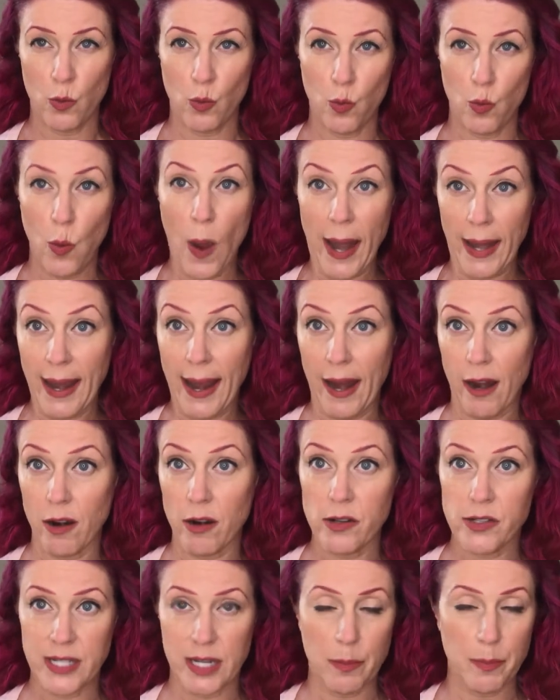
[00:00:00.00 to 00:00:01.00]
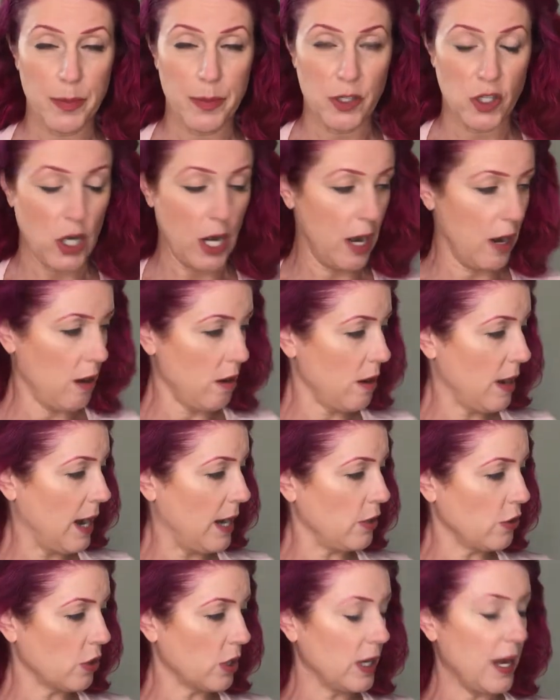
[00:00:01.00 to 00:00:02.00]
wet hair, dampish hair,
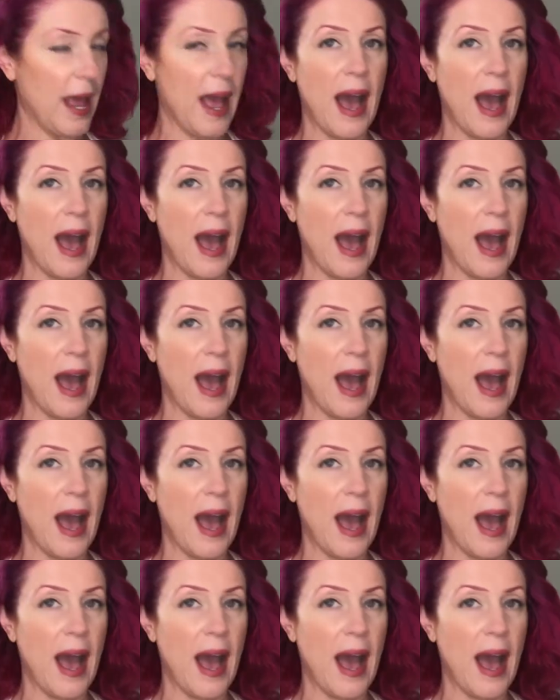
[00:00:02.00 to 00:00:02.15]
and you're gonna